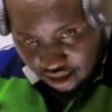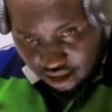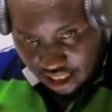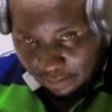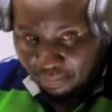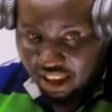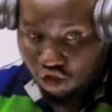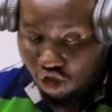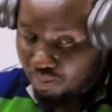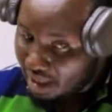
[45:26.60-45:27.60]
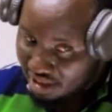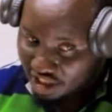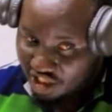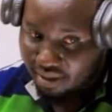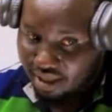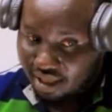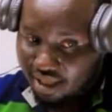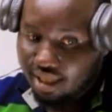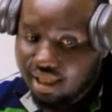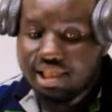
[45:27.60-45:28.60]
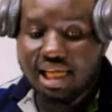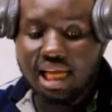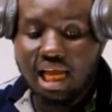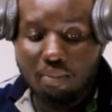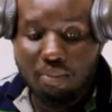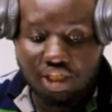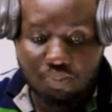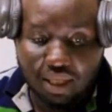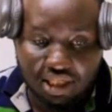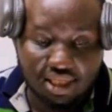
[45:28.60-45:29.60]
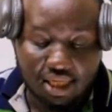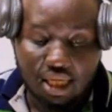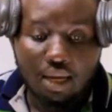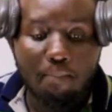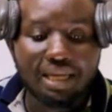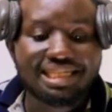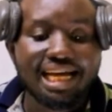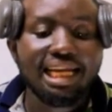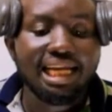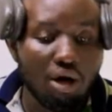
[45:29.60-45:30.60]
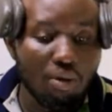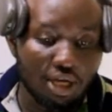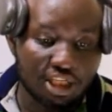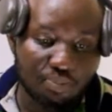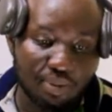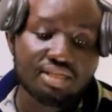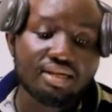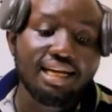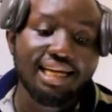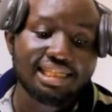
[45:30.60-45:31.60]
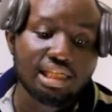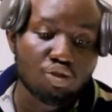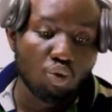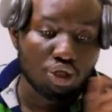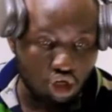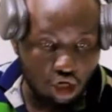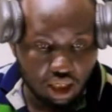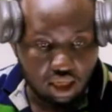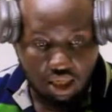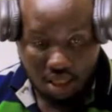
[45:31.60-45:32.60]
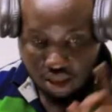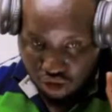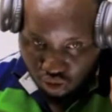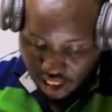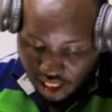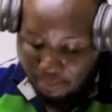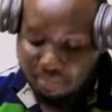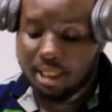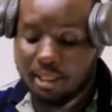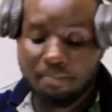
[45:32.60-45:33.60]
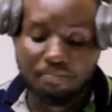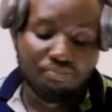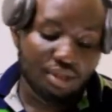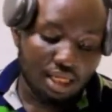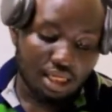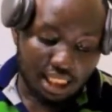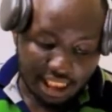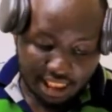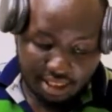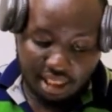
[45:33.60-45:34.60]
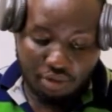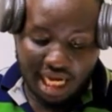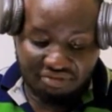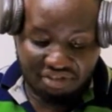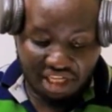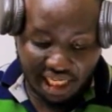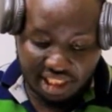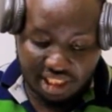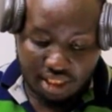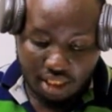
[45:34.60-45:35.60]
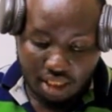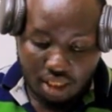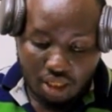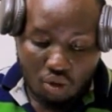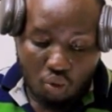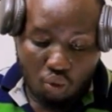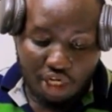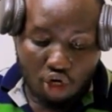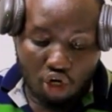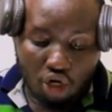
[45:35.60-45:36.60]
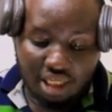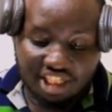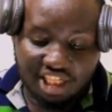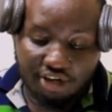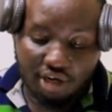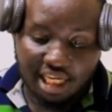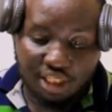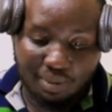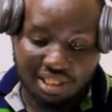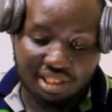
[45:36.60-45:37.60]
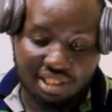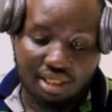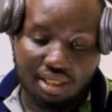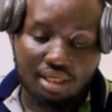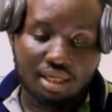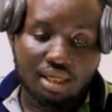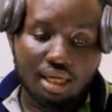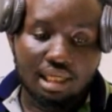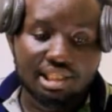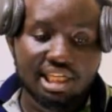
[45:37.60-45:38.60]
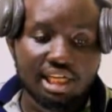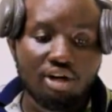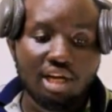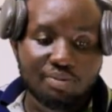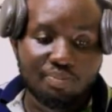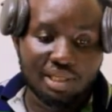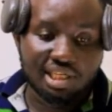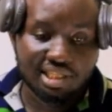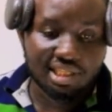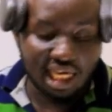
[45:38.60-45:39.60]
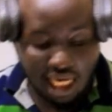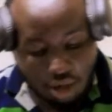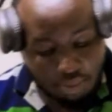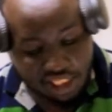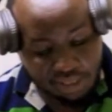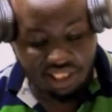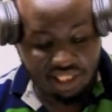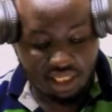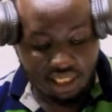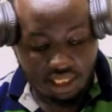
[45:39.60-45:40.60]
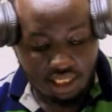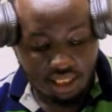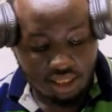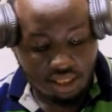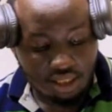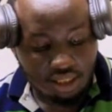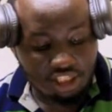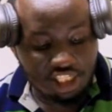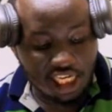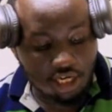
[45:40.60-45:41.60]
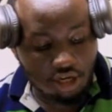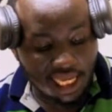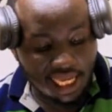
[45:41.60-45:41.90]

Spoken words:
company, not partnership. It's allowable expense, but allowable expense related to what we call to a company. Yes, then we have the next, what we call general expenses. General expenses, that allowable expense. General